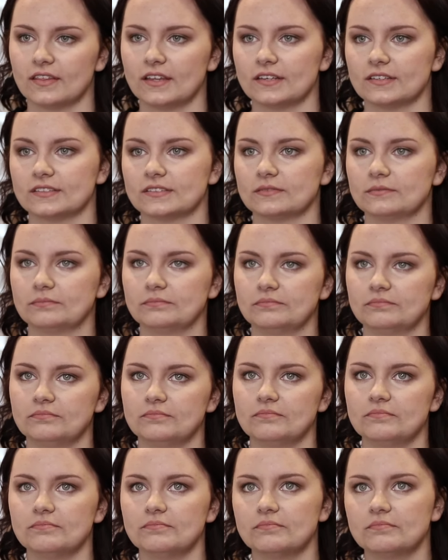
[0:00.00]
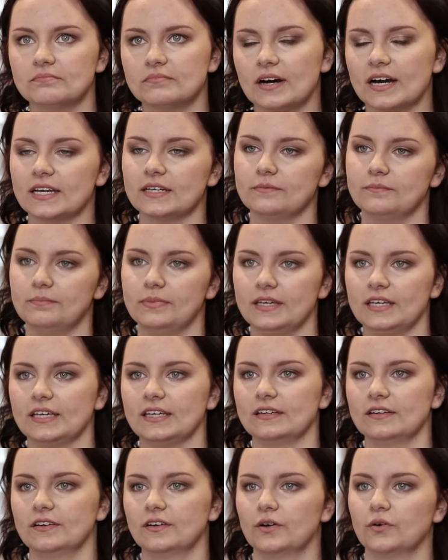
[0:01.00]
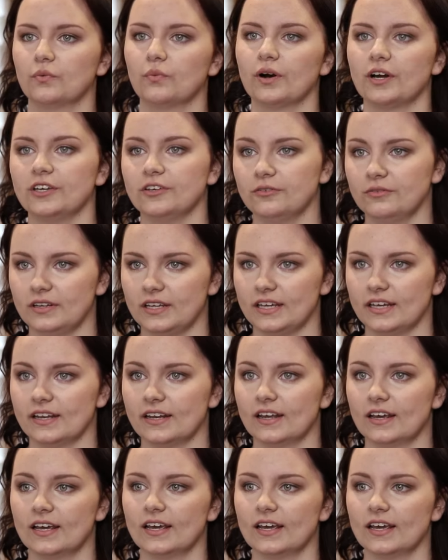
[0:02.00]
This might be what you need.